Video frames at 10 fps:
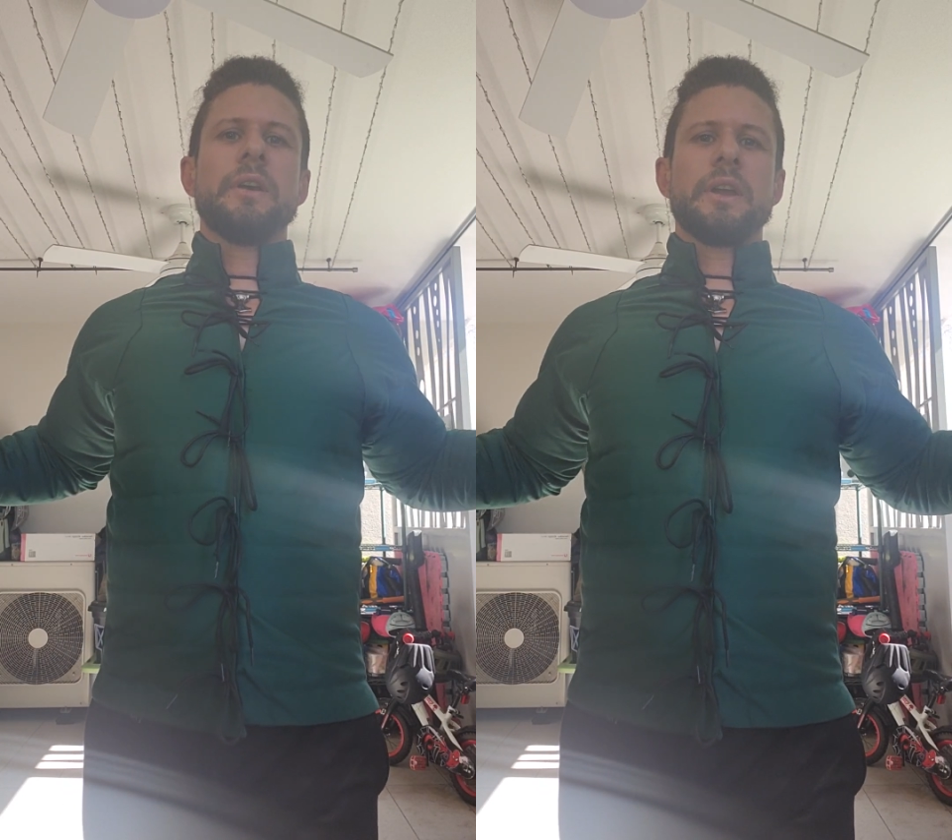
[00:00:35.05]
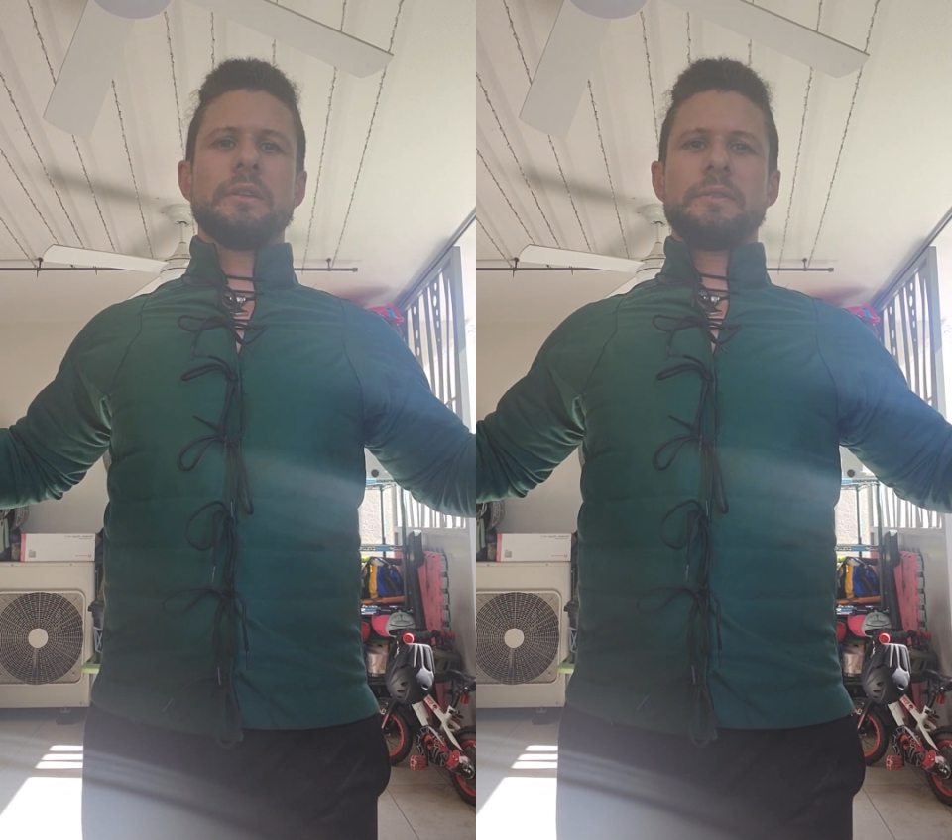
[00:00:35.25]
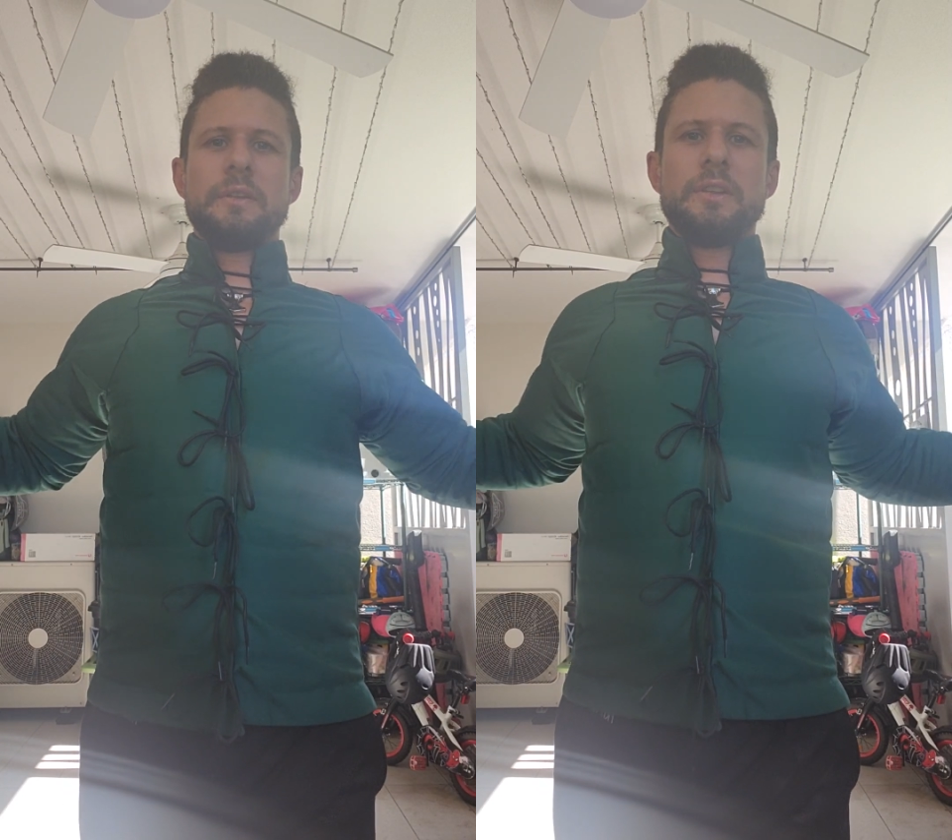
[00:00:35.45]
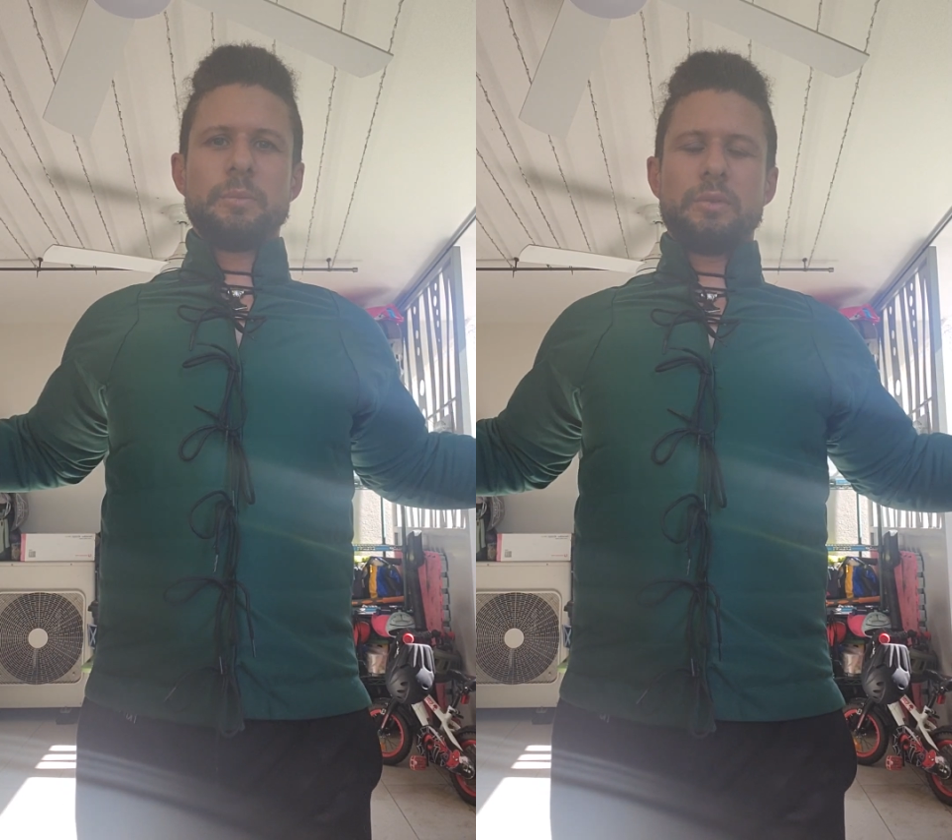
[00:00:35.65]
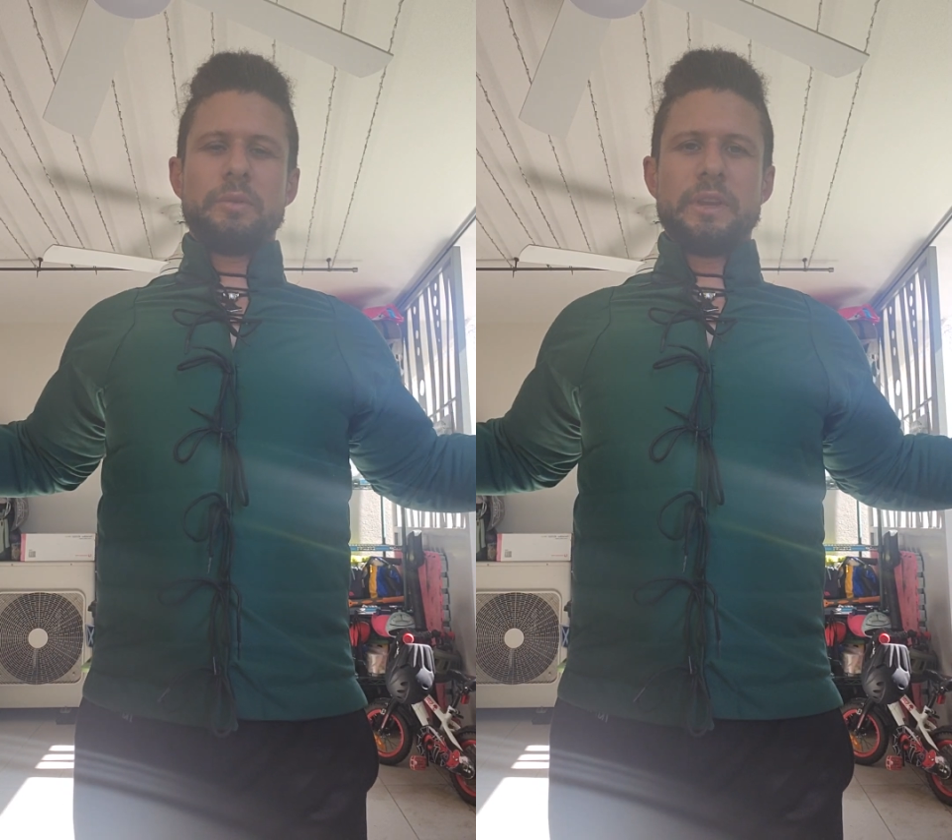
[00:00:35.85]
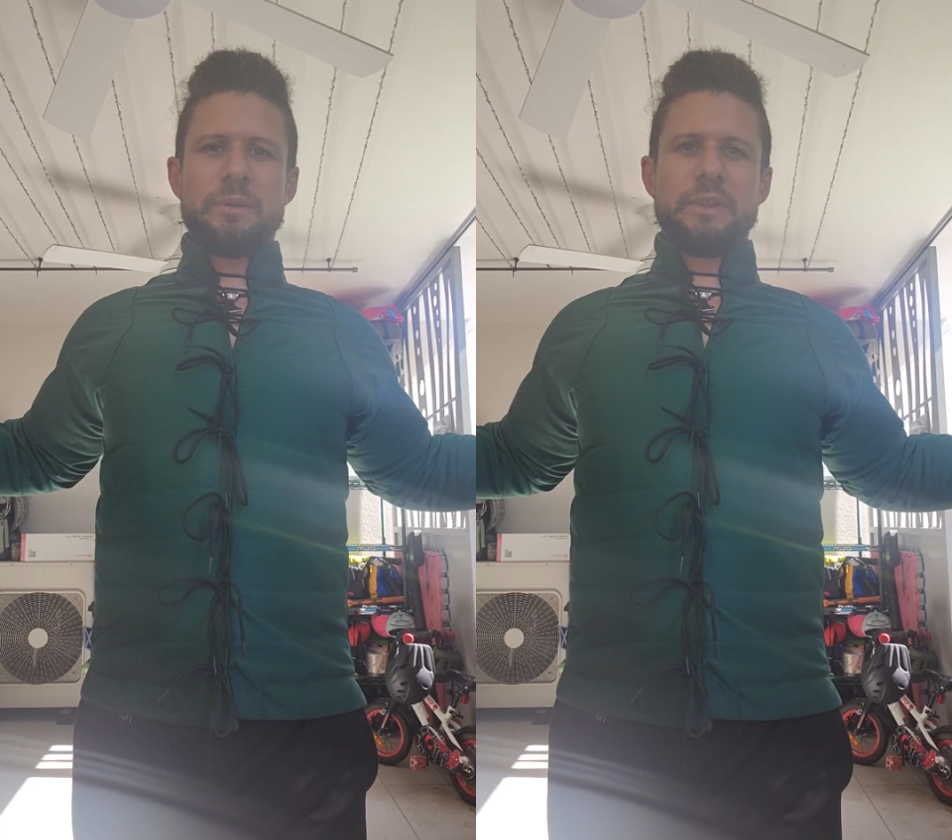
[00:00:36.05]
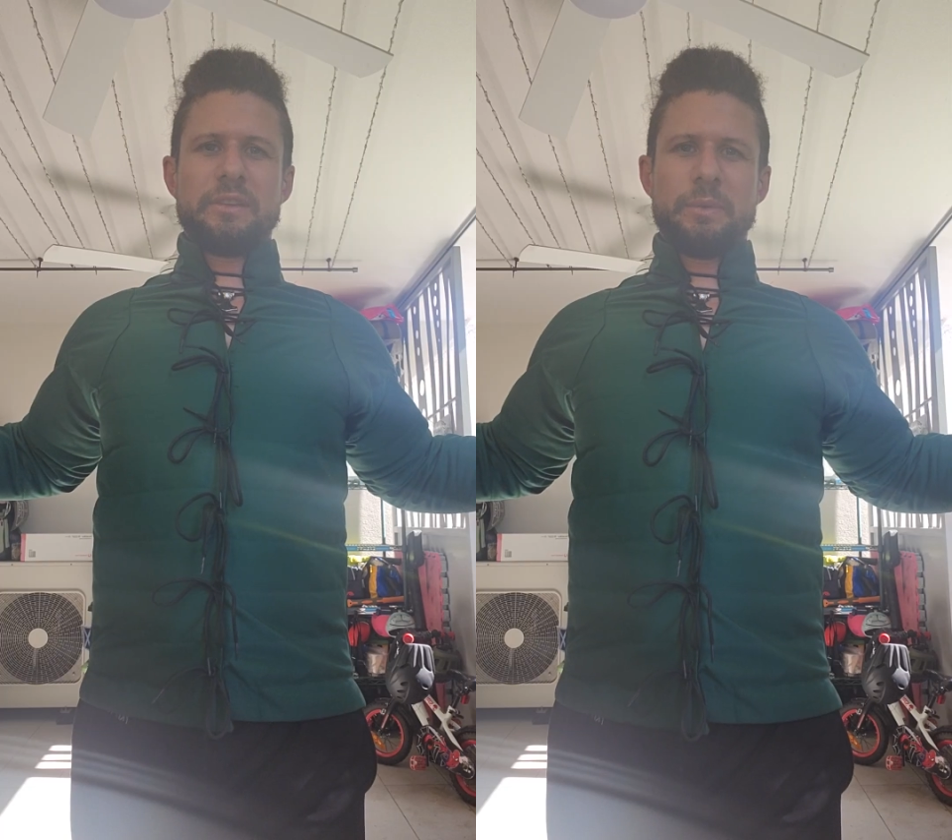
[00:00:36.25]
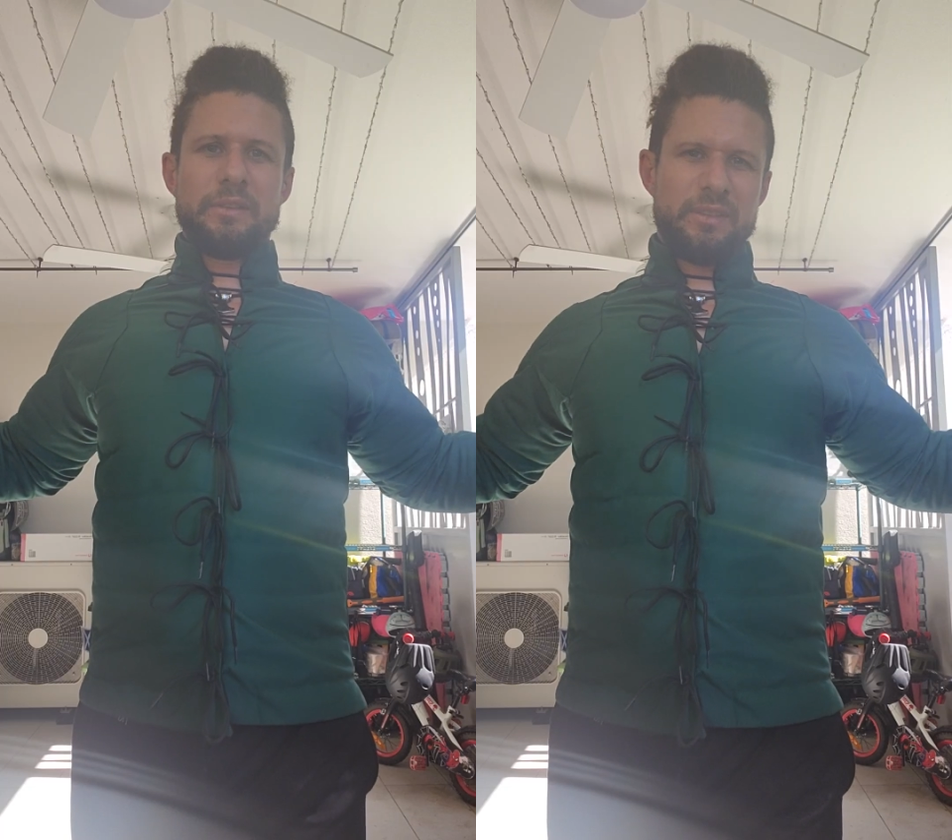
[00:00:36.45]
I can feel it pull there. That's
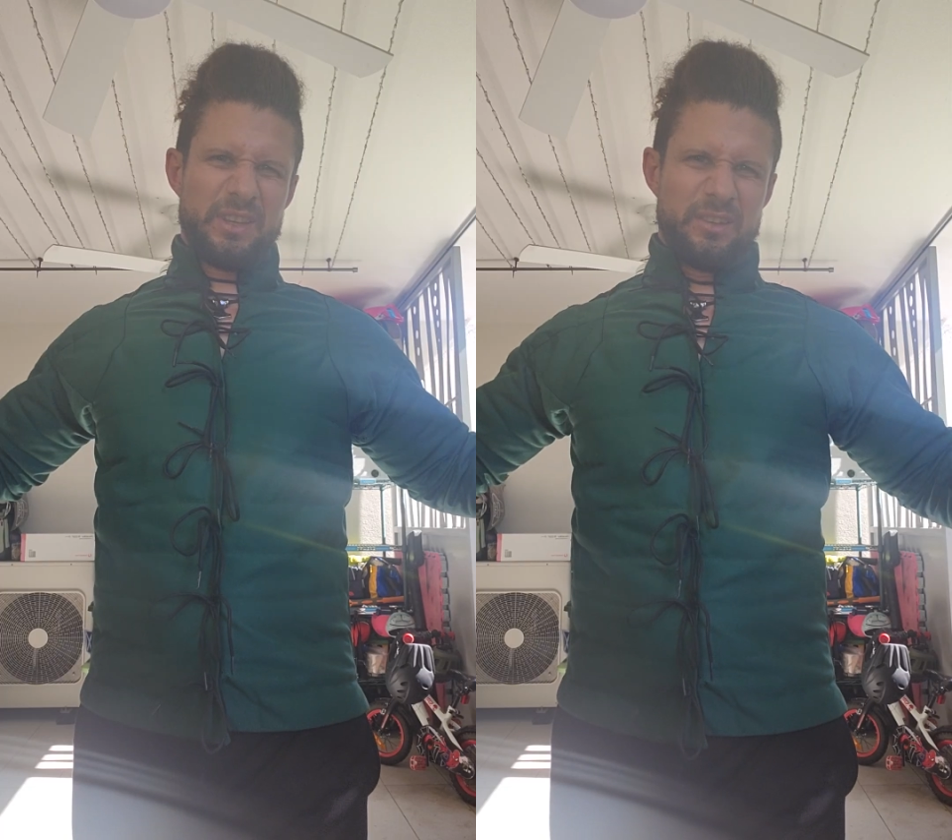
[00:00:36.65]
basically